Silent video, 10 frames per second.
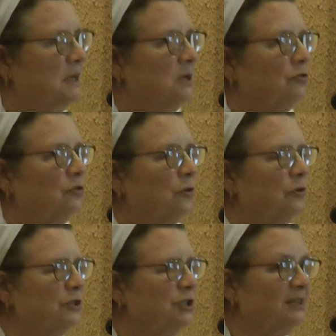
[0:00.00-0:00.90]
So
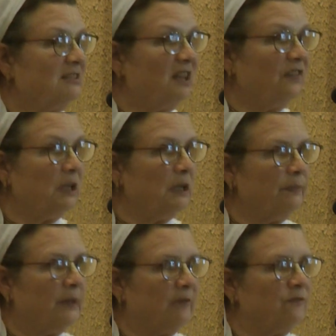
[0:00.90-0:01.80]
Krishna is giving
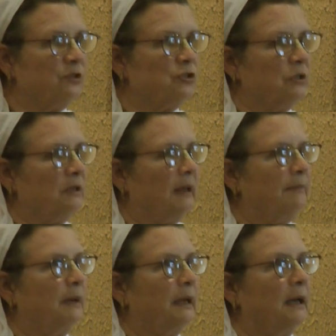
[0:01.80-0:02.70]
him that vision,
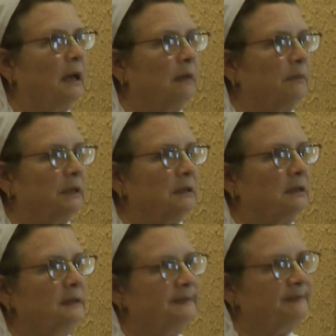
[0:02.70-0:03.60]
that
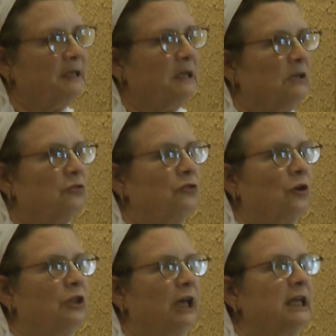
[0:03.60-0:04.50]
maya,
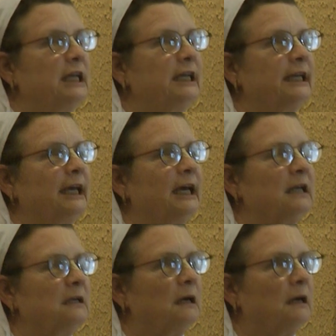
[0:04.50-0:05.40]
so that he
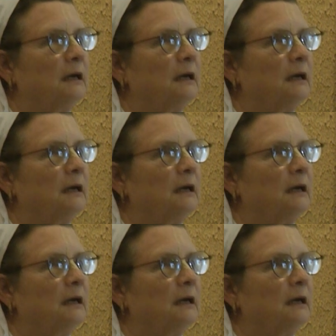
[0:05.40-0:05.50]
can